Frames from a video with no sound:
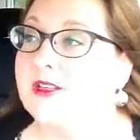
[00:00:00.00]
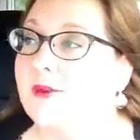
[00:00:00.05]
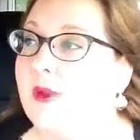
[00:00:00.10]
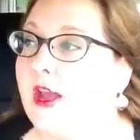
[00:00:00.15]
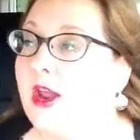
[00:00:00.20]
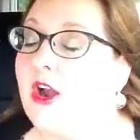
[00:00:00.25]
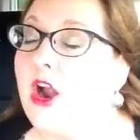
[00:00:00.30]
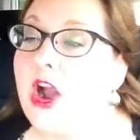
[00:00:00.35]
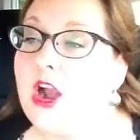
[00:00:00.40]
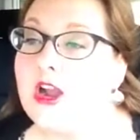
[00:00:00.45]

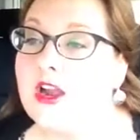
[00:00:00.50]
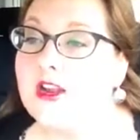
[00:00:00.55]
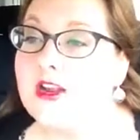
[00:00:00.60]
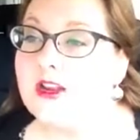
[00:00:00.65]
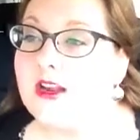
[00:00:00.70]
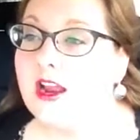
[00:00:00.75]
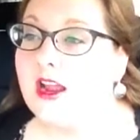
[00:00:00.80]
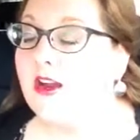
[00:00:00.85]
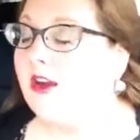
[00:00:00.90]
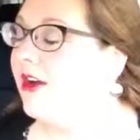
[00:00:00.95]
about art
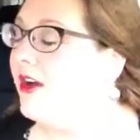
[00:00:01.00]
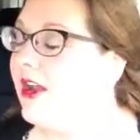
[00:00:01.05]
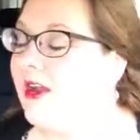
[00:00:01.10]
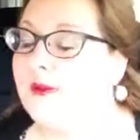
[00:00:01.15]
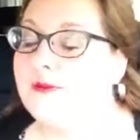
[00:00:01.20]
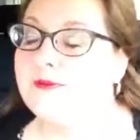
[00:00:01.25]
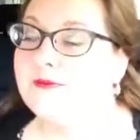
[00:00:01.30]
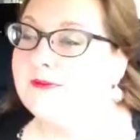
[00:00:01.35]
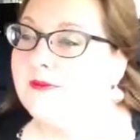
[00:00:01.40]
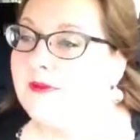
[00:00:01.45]

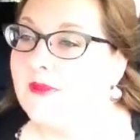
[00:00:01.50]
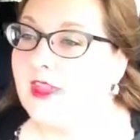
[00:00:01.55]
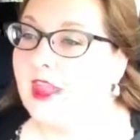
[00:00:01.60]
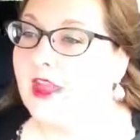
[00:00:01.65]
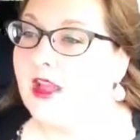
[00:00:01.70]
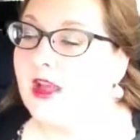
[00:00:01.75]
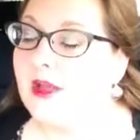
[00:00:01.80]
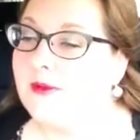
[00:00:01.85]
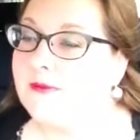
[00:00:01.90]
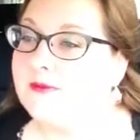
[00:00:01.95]

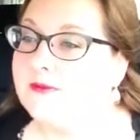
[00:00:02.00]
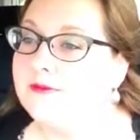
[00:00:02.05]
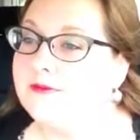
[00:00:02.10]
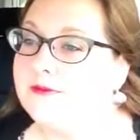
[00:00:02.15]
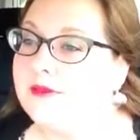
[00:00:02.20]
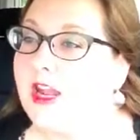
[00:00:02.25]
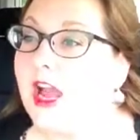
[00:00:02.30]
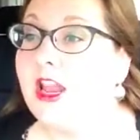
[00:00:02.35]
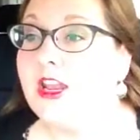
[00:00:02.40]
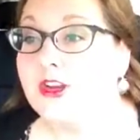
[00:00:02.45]

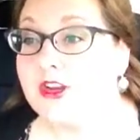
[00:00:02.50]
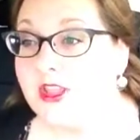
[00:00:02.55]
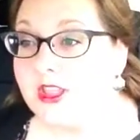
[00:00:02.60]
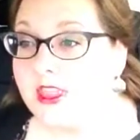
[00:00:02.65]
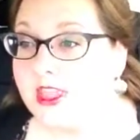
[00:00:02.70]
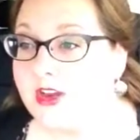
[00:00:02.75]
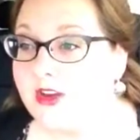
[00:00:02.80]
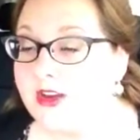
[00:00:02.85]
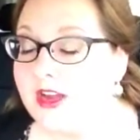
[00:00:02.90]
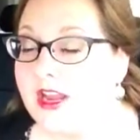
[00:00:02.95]
or color
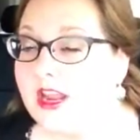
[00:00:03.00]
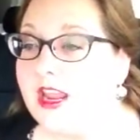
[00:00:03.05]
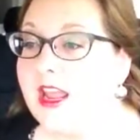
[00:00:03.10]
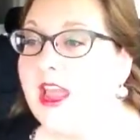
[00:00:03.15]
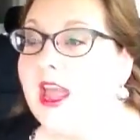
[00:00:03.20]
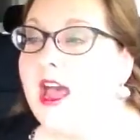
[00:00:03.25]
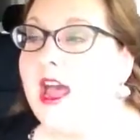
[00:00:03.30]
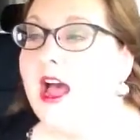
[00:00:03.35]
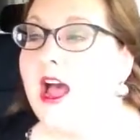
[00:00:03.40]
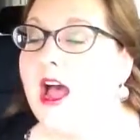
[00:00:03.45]
theory,
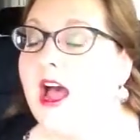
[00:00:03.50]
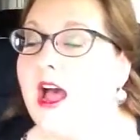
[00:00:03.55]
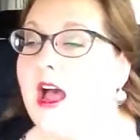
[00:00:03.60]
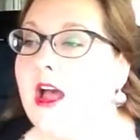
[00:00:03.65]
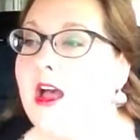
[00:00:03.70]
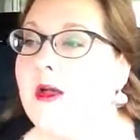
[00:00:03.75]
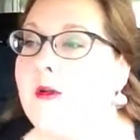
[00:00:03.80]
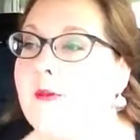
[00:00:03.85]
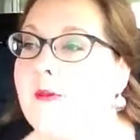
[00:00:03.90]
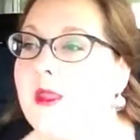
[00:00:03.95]

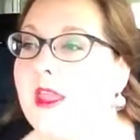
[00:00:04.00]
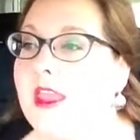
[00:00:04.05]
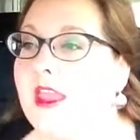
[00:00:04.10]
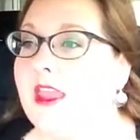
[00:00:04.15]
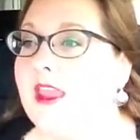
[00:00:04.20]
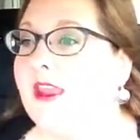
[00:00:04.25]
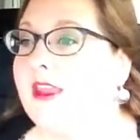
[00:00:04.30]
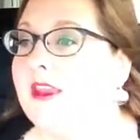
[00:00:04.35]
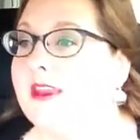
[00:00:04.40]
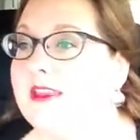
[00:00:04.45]

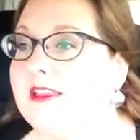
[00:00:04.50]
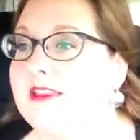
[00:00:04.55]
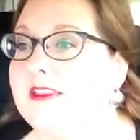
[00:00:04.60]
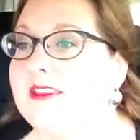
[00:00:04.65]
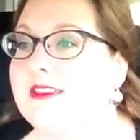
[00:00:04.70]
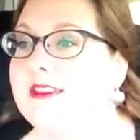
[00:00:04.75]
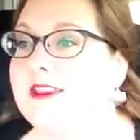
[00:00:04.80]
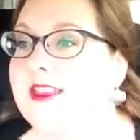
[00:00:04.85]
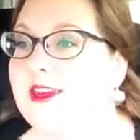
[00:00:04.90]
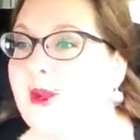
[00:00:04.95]
and,
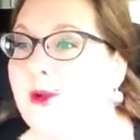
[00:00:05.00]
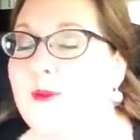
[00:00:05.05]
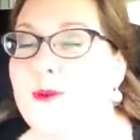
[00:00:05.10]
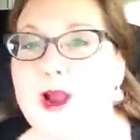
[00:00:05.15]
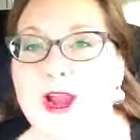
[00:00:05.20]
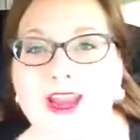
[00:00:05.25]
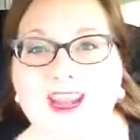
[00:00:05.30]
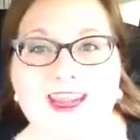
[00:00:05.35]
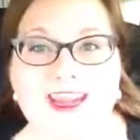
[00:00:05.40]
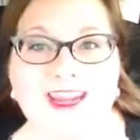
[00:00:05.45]
you know,
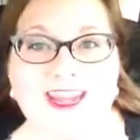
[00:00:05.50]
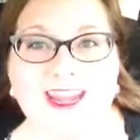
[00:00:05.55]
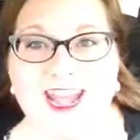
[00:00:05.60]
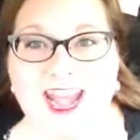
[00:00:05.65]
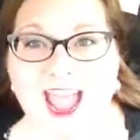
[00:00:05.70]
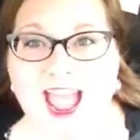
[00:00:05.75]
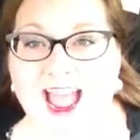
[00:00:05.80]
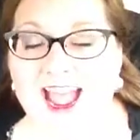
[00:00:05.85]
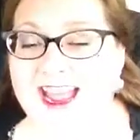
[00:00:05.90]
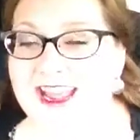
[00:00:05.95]
marketing
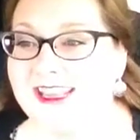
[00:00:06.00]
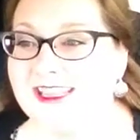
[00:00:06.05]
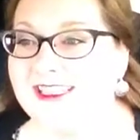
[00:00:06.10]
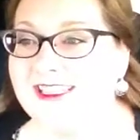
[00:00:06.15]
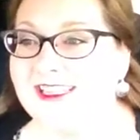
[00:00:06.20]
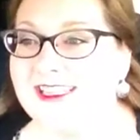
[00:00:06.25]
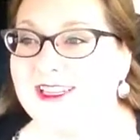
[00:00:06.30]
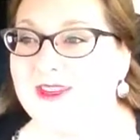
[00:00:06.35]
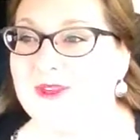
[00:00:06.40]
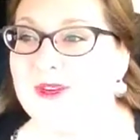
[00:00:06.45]
and
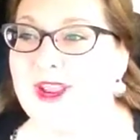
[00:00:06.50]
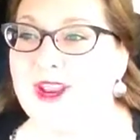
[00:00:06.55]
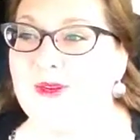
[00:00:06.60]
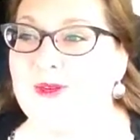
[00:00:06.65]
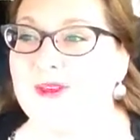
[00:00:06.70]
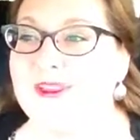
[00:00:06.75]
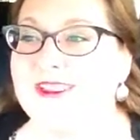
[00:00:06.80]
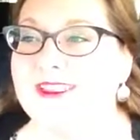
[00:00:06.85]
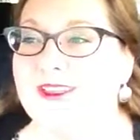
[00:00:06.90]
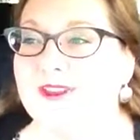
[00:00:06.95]
ads
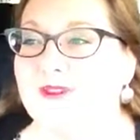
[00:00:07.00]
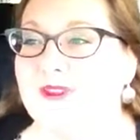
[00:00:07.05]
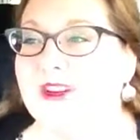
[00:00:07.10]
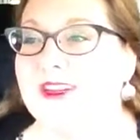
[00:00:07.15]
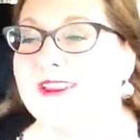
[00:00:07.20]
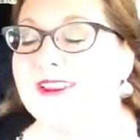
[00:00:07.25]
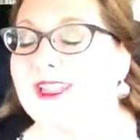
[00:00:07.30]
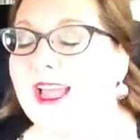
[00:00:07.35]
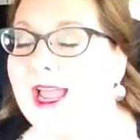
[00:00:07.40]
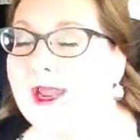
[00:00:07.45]
and
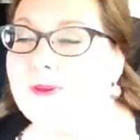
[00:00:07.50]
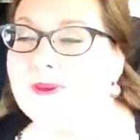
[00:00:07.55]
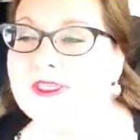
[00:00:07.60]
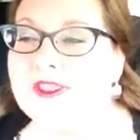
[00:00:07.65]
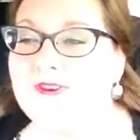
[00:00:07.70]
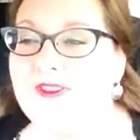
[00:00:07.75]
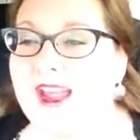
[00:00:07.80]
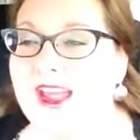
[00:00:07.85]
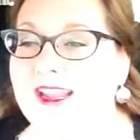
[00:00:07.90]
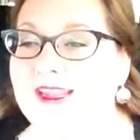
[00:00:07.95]
different types
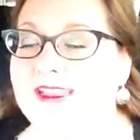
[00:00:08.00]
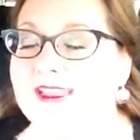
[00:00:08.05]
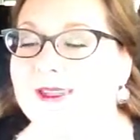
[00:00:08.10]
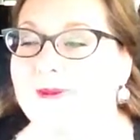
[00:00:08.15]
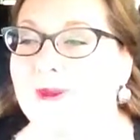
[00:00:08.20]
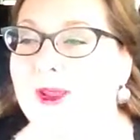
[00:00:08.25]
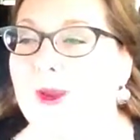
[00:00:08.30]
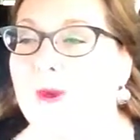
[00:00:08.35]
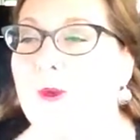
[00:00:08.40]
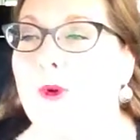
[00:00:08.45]
of ads that
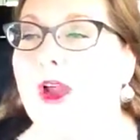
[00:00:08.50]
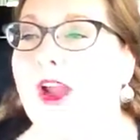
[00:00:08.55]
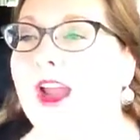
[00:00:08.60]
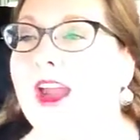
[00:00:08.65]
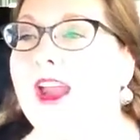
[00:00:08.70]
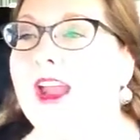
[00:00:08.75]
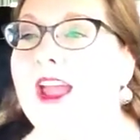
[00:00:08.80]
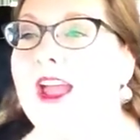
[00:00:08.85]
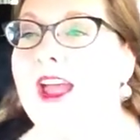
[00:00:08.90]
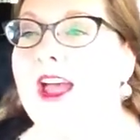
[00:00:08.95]
might work,
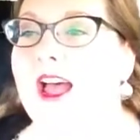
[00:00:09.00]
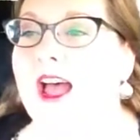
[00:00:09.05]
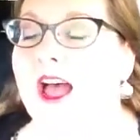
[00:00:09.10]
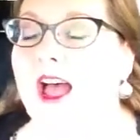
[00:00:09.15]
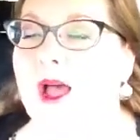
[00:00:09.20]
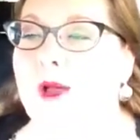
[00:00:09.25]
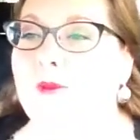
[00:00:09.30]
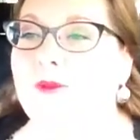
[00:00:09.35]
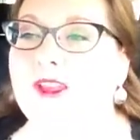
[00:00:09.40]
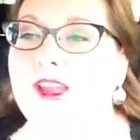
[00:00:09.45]

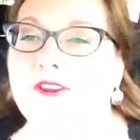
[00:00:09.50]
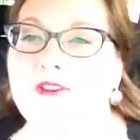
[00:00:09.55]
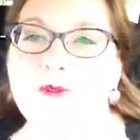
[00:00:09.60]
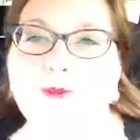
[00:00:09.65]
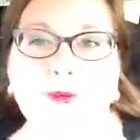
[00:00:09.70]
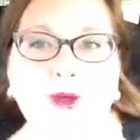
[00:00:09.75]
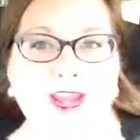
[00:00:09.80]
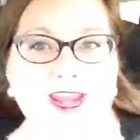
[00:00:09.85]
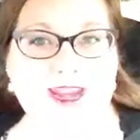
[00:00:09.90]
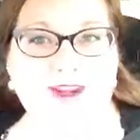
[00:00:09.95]
left
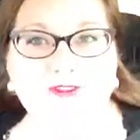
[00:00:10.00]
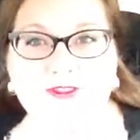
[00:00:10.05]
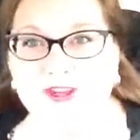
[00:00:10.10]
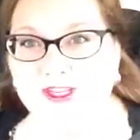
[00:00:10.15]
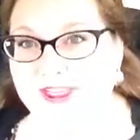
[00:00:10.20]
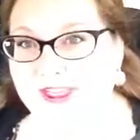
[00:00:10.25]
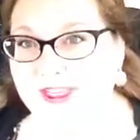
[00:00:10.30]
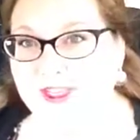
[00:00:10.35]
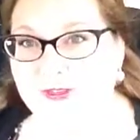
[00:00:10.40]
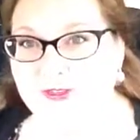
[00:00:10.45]
brain
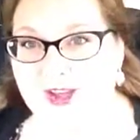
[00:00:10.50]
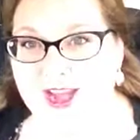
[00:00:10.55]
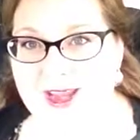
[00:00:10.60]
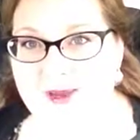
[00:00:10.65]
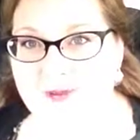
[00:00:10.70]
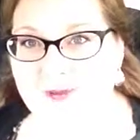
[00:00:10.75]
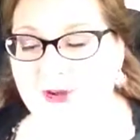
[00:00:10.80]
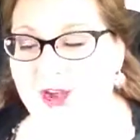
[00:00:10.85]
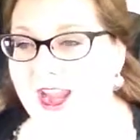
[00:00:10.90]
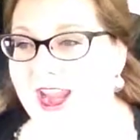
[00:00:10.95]
versus right
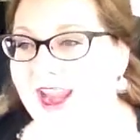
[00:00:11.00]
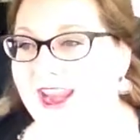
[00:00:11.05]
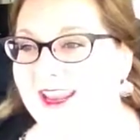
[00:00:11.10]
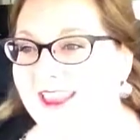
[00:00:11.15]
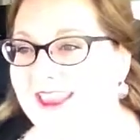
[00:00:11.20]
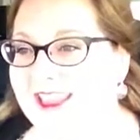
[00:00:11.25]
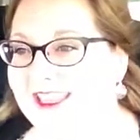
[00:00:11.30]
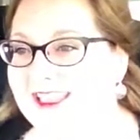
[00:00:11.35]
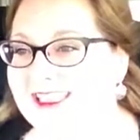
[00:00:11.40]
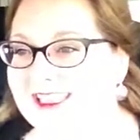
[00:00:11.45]

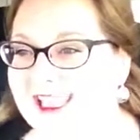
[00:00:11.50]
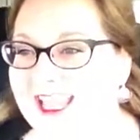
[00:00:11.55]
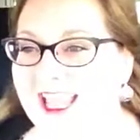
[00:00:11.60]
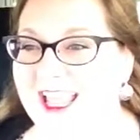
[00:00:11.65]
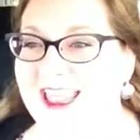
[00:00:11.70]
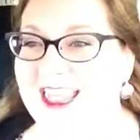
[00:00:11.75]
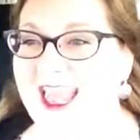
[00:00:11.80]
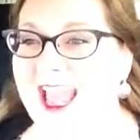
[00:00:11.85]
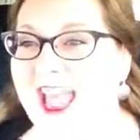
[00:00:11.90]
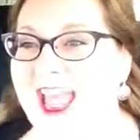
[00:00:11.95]
brain, things
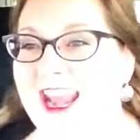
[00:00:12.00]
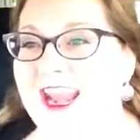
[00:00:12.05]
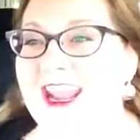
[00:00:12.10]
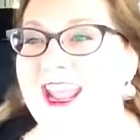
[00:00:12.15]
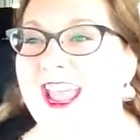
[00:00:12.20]
like that.